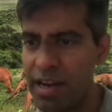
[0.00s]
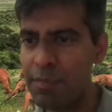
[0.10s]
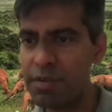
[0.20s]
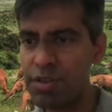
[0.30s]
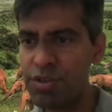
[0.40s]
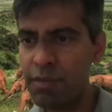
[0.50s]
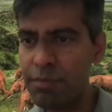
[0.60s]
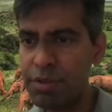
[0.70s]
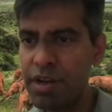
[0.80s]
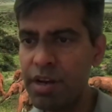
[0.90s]
My name is
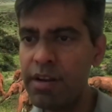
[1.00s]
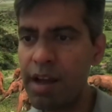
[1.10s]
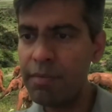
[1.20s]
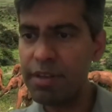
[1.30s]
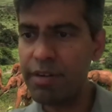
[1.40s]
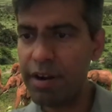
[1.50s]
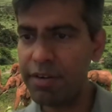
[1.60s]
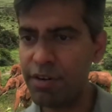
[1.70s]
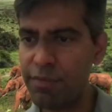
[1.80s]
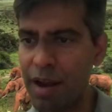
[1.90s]
Nishant Bhajaria. I'm the
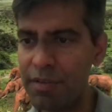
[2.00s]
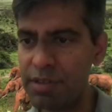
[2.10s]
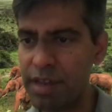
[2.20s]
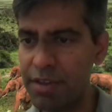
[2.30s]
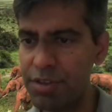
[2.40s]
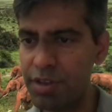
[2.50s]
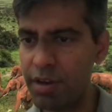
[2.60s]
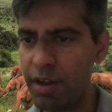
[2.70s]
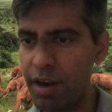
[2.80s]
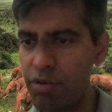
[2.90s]
Director of Privacy
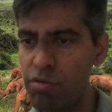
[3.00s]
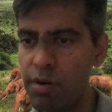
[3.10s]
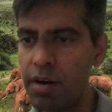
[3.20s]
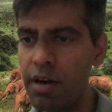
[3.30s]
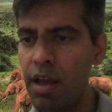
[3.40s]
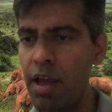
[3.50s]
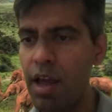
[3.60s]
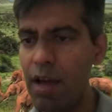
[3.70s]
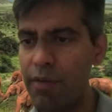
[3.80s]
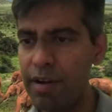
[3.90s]
Engineering at Uber.
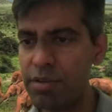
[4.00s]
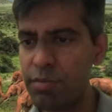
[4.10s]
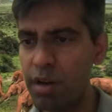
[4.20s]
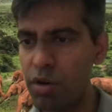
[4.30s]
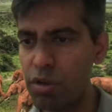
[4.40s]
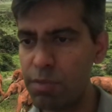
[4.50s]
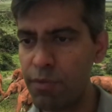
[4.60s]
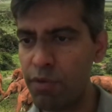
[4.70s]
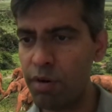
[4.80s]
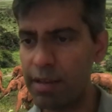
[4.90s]
I've had similar roles
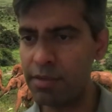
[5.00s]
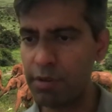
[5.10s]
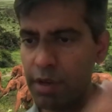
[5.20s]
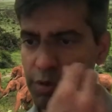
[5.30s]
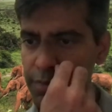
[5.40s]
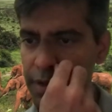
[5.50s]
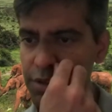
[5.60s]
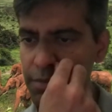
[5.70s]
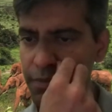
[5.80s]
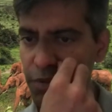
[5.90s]
before, as, as was
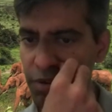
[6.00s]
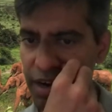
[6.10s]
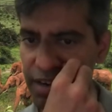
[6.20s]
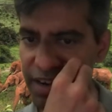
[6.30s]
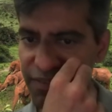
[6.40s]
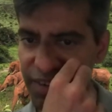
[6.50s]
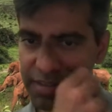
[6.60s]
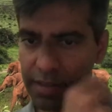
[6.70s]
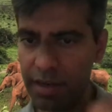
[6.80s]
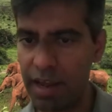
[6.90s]
mentioned before, at
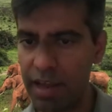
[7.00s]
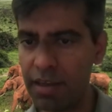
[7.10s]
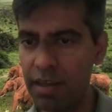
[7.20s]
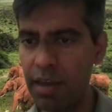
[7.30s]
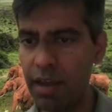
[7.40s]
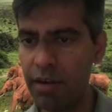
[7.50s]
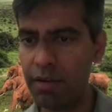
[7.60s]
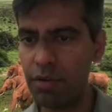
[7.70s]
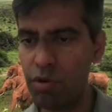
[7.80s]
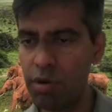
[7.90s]
Netflix and Nike
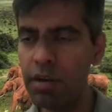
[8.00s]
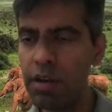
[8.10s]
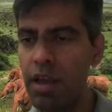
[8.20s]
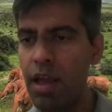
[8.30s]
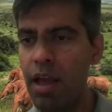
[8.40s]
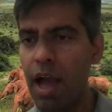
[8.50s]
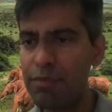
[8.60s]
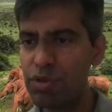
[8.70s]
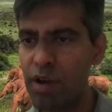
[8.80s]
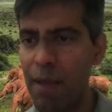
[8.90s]
and Google.
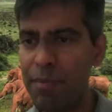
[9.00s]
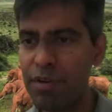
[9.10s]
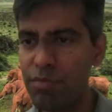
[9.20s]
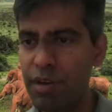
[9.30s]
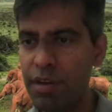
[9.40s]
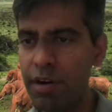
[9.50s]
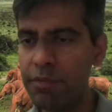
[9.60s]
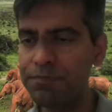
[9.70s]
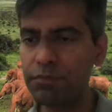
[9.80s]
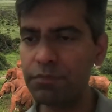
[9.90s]
I'm so happy to be
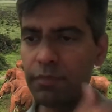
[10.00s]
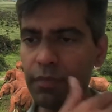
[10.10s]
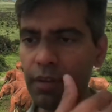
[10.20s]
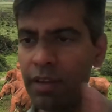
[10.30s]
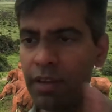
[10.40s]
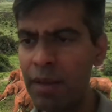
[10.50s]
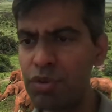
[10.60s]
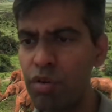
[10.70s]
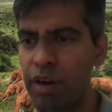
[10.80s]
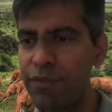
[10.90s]
here. And I'm
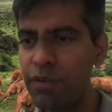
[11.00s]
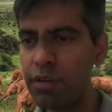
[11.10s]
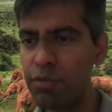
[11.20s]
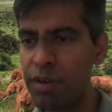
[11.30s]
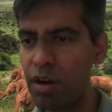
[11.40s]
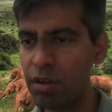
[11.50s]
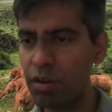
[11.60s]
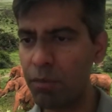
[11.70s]
so grateful to be on the